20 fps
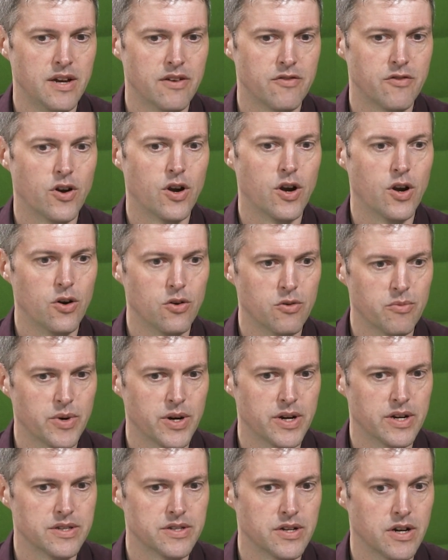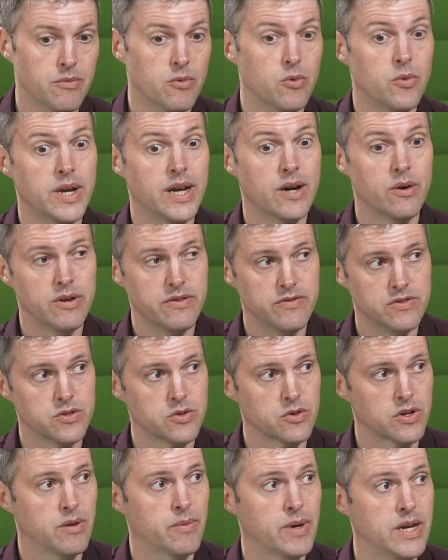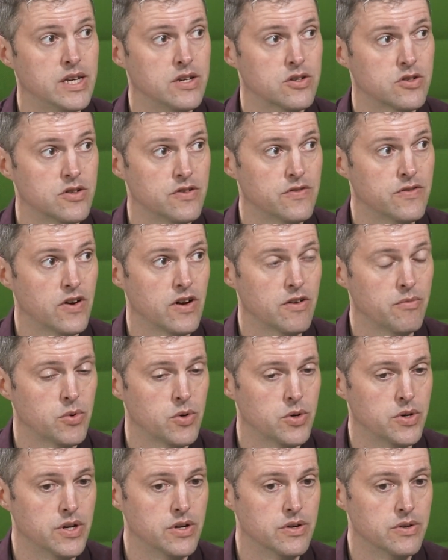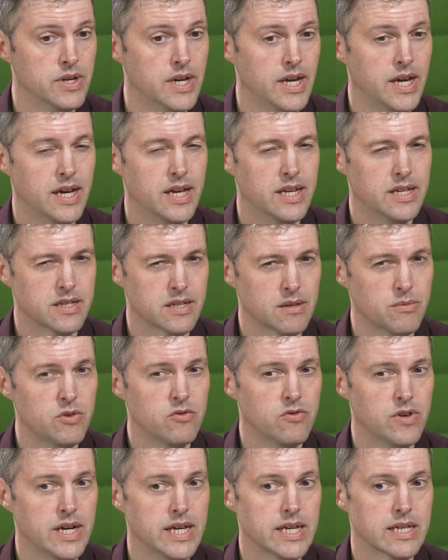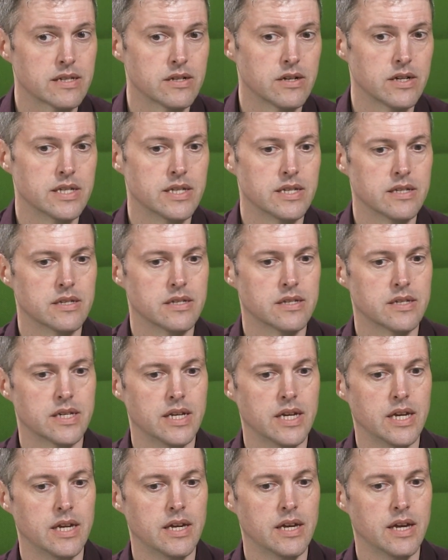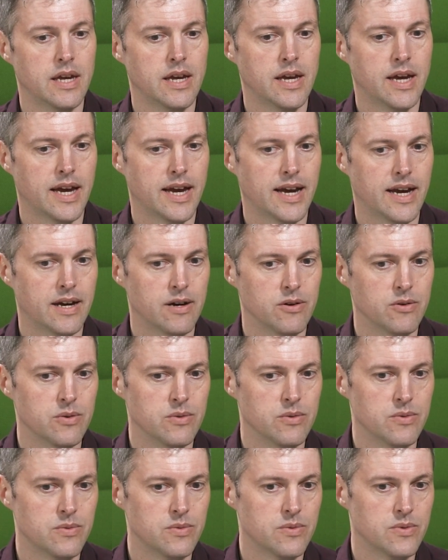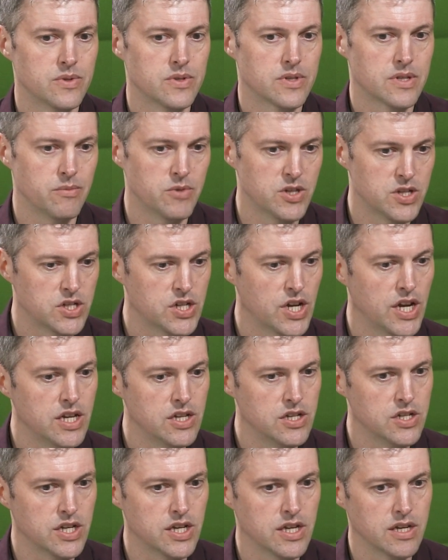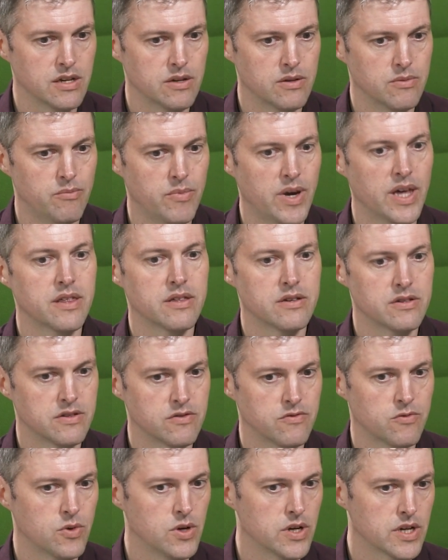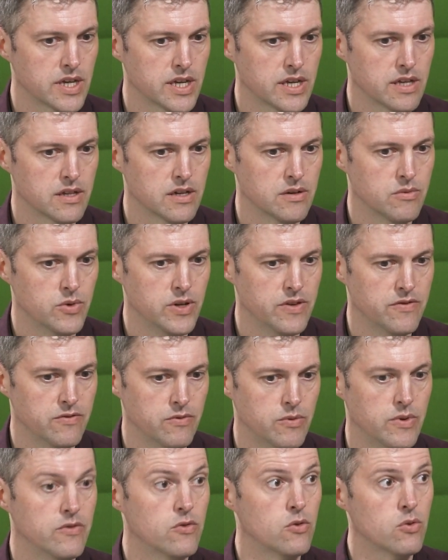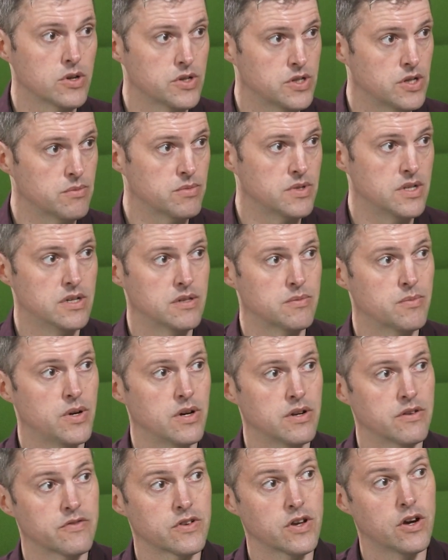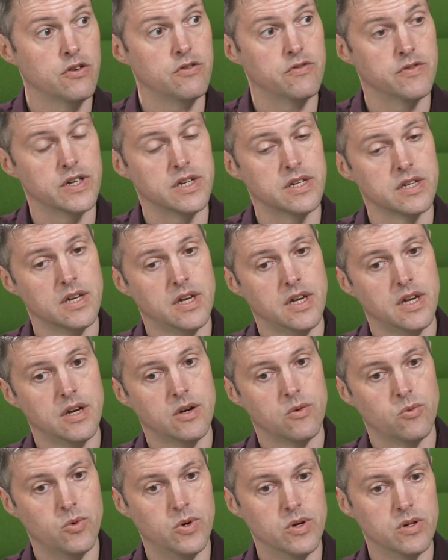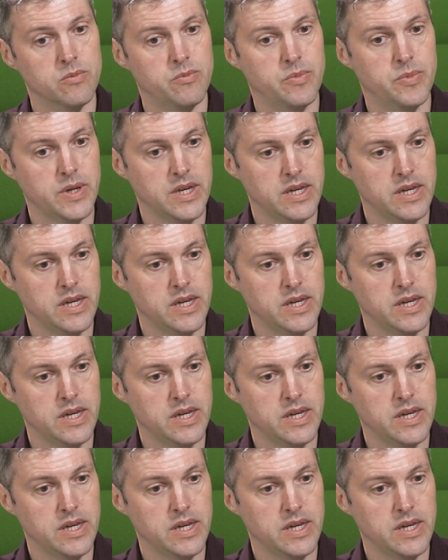for a long period of time, and we're now even talking about Industry 5.0. It's going to be really exciting to see how some of the changing methods of working that we've all adopted as part of COVID will